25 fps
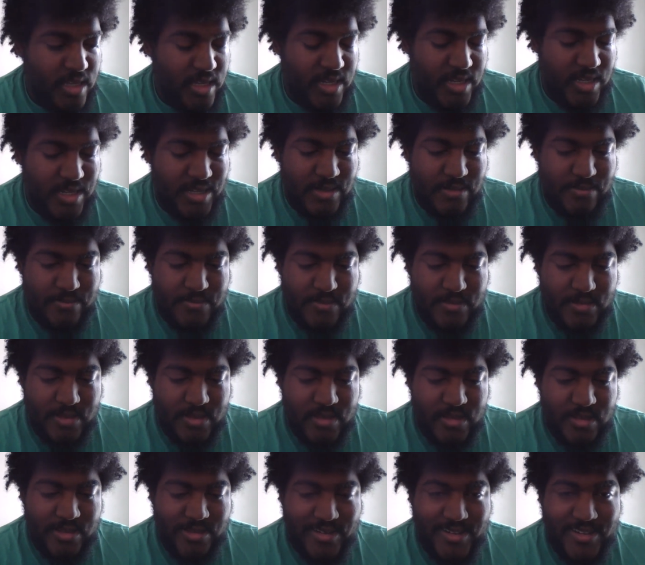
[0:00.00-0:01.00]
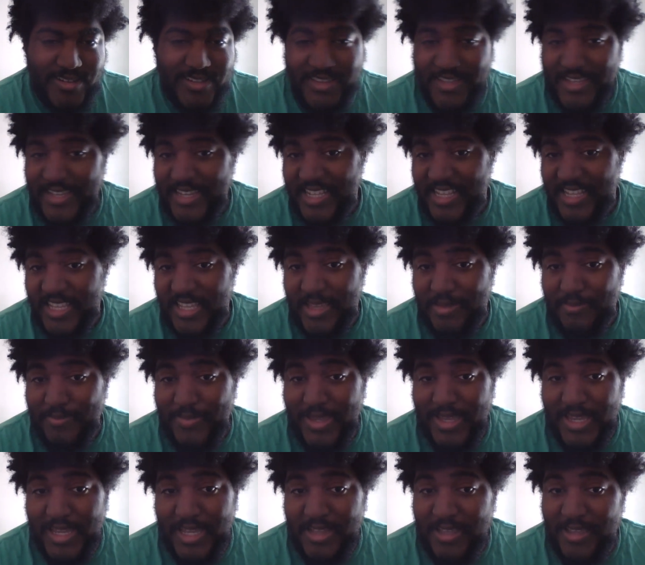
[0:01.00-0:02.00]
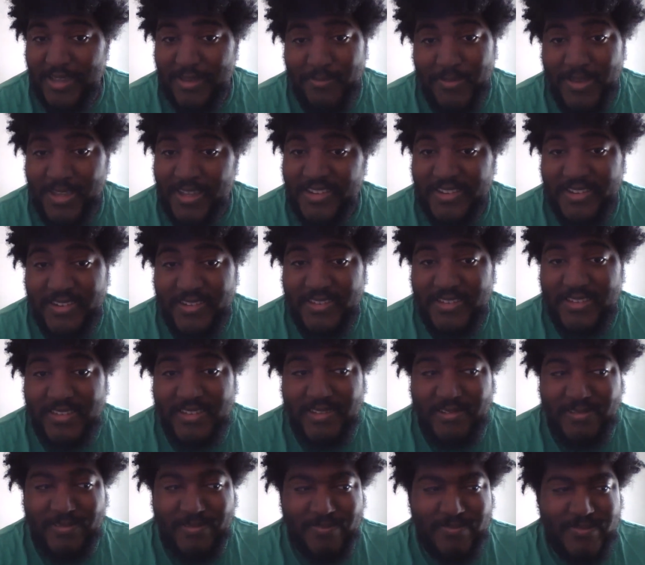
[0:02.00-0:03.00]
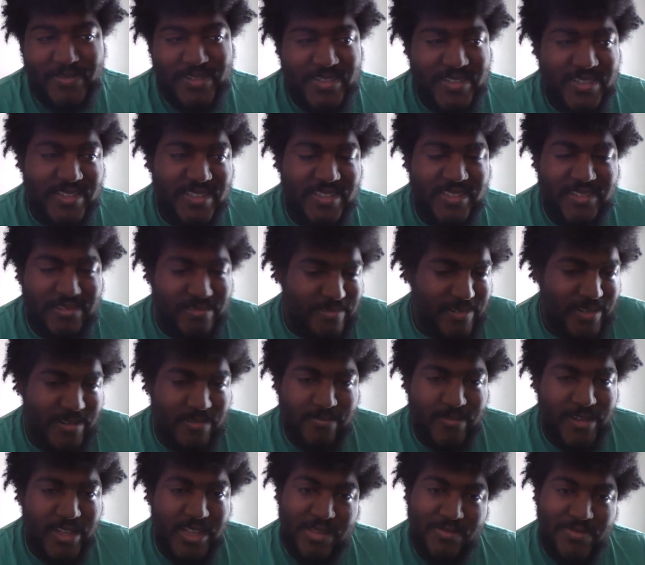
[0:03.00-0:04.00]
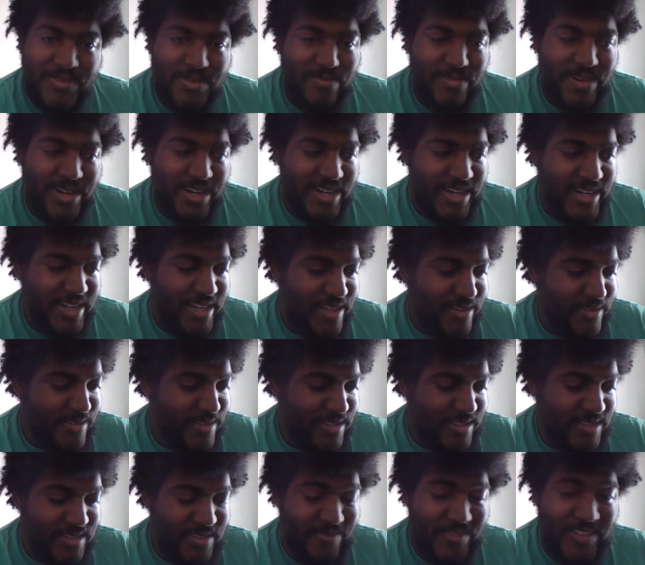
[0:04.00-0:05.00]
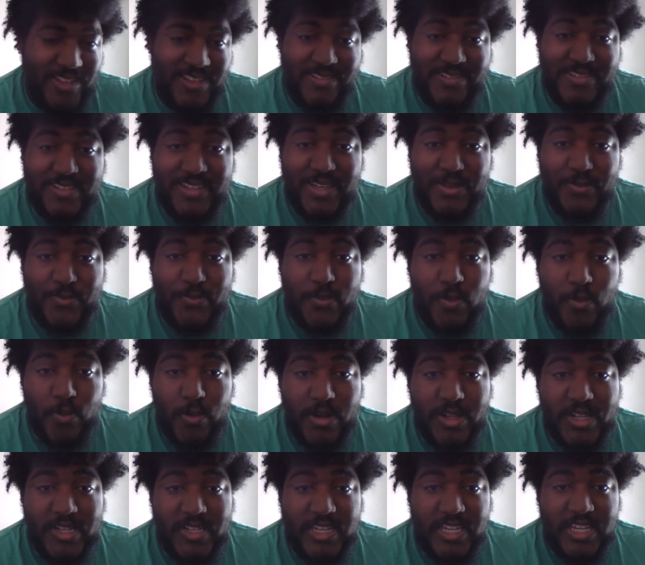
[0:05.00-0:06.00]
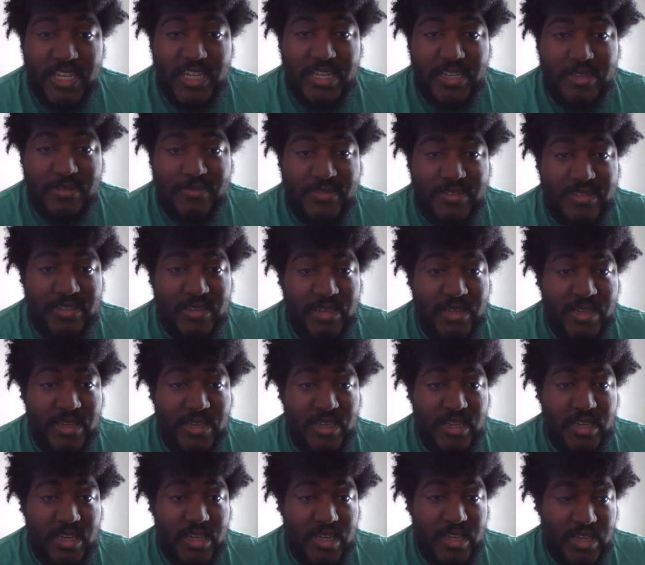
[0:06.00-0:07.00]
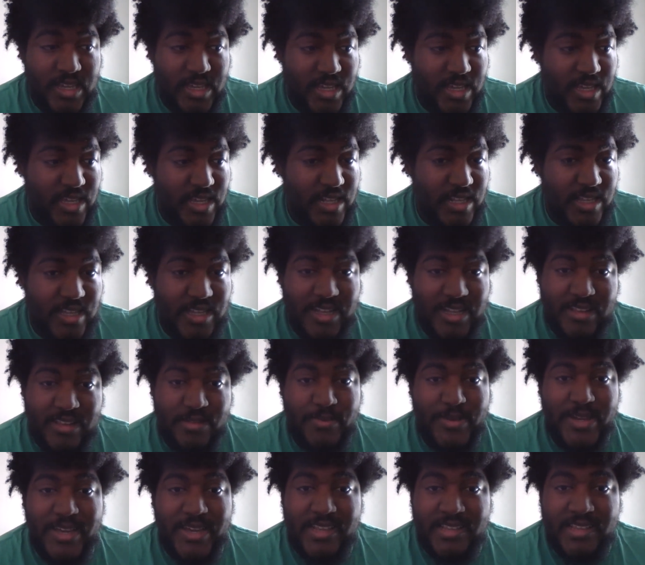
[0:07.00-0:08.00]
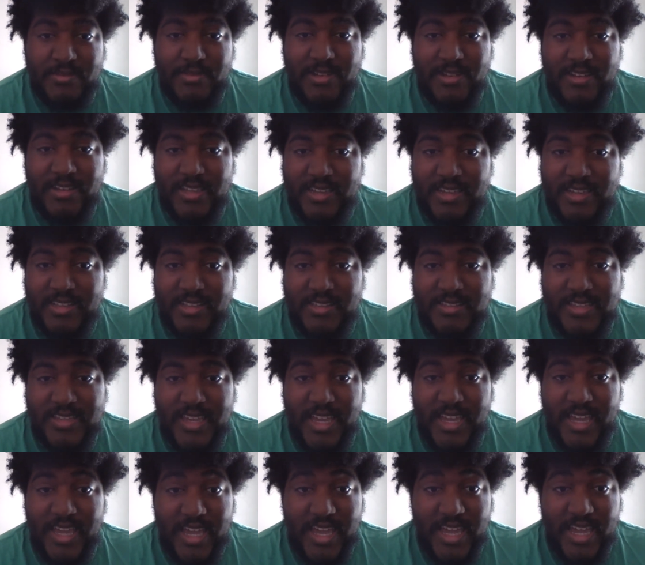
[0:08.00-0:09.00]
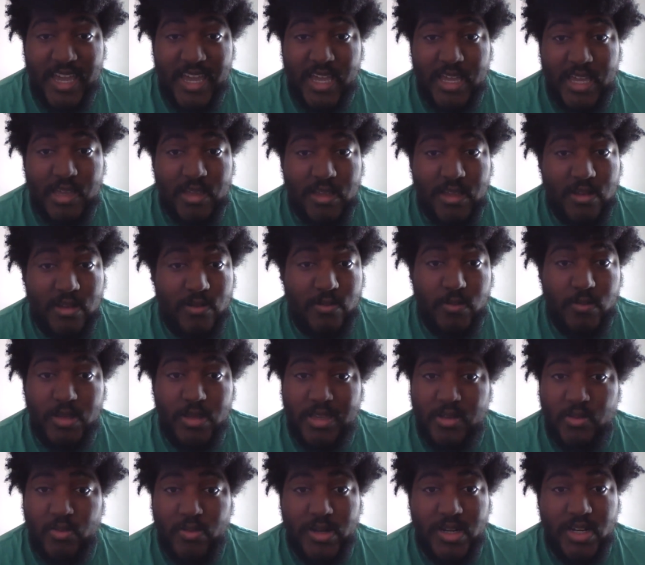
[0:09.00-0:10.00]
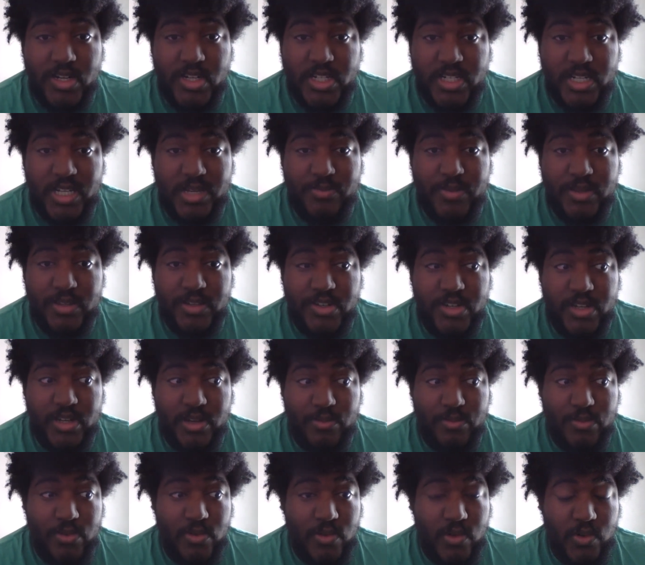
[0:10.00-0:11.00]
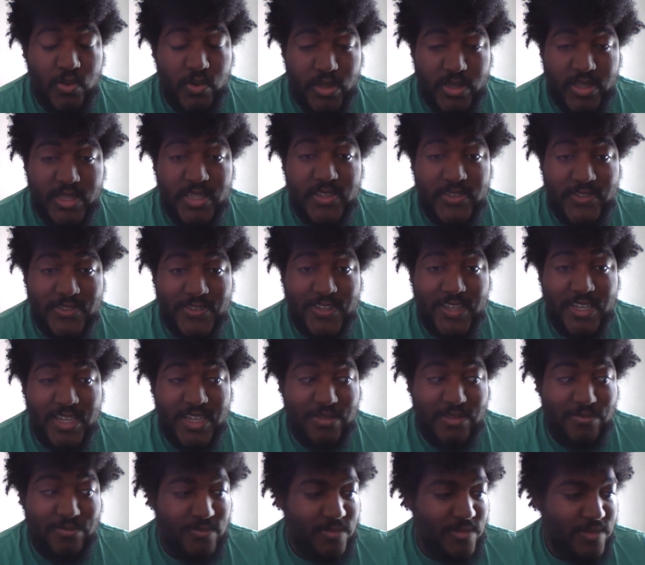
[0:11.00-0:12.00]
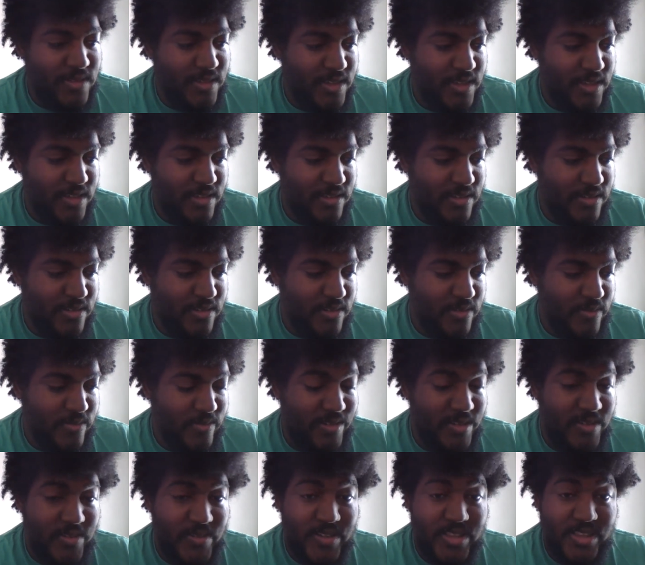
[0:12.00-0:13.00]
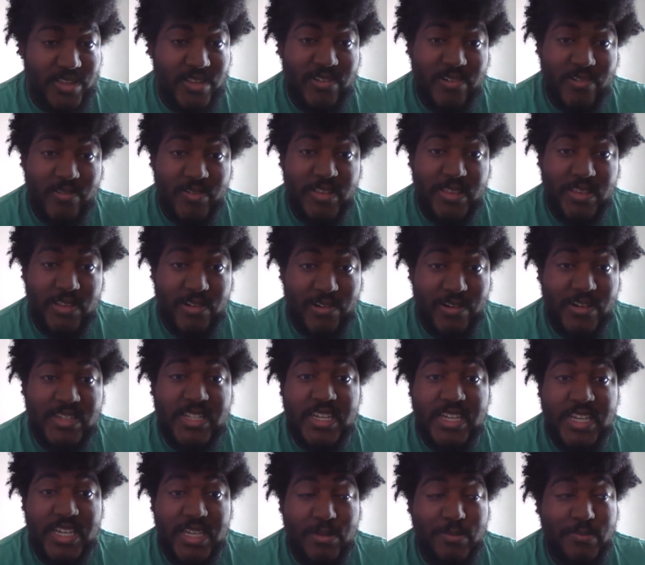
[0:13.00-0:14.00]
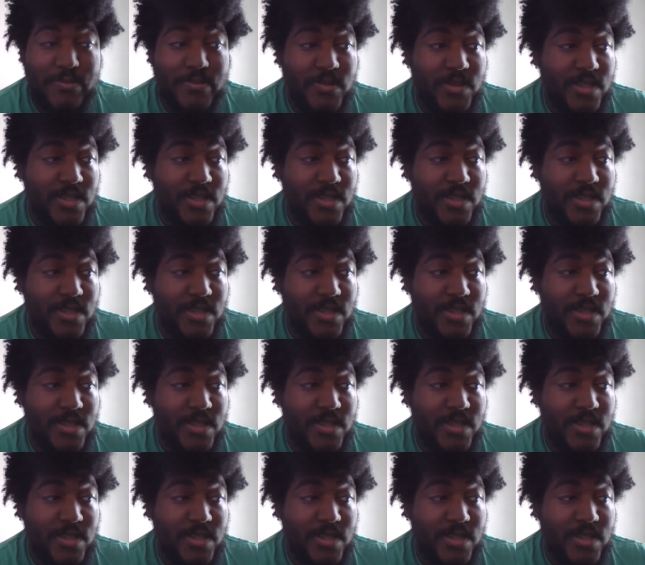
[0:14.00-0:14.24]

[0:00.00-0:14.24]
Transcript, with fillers: Um, unlike the NBA, the NBA is just so, just so relevant right now. I mean, there's like 40 teams in college basketball that could say, "Hey, we can win a championship with this team." You know, with with with our team.